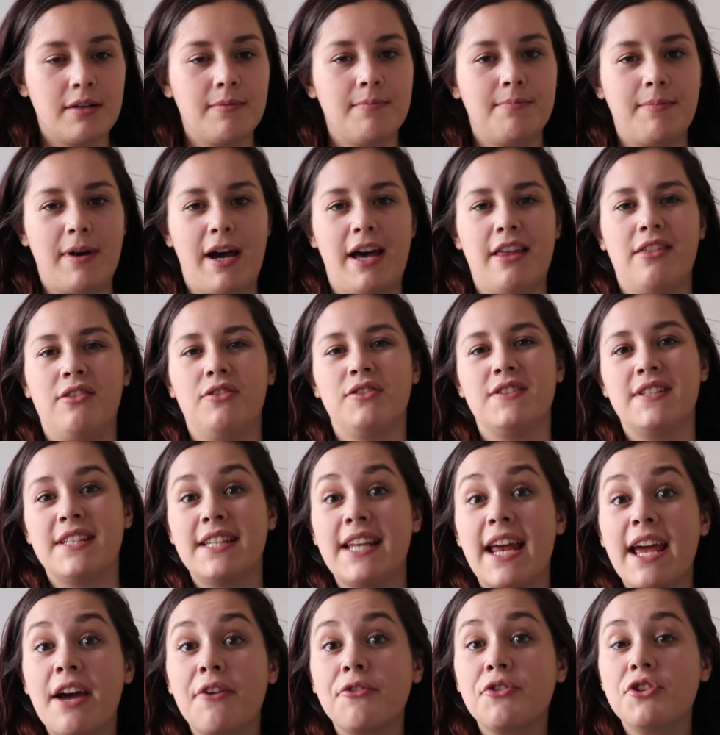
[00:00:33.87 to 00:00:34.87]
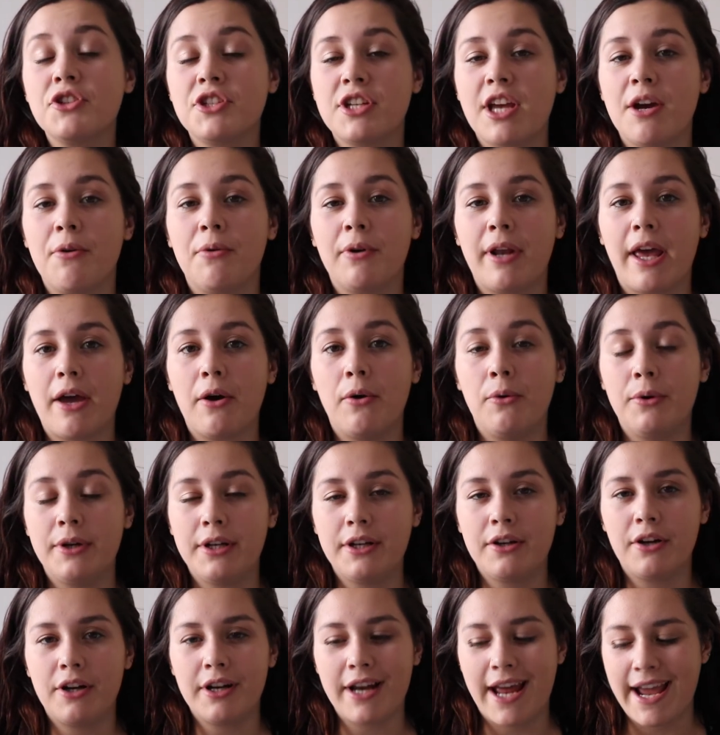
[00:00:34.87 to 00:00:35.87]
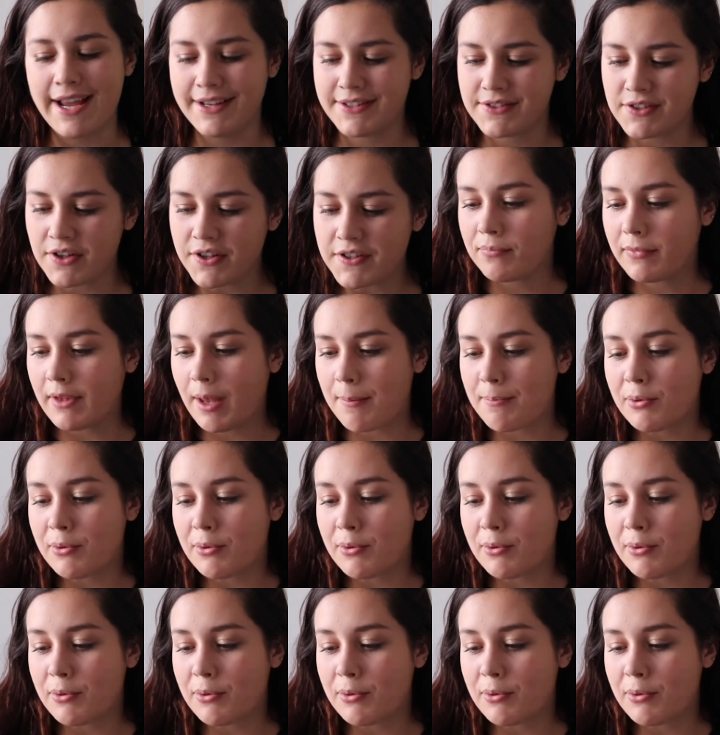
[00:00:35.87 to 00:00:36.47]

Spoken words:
But I thought today I'd share what I ordered on ASOS.